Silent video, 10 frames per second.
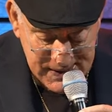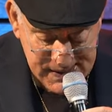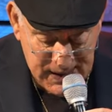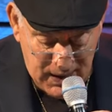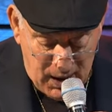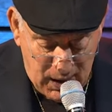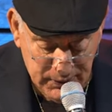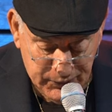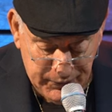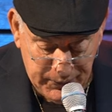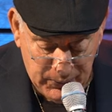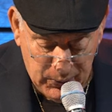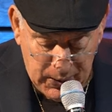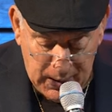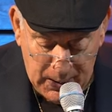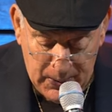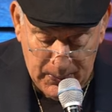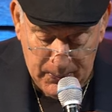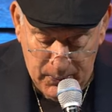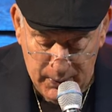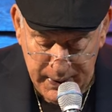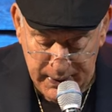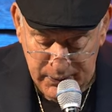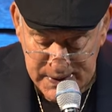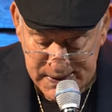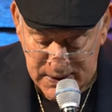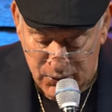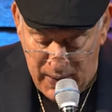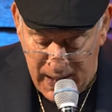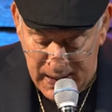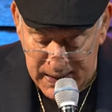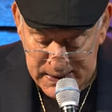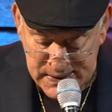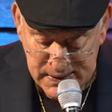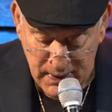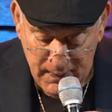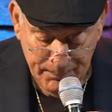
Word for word: say unto you, Lo, here is Christ,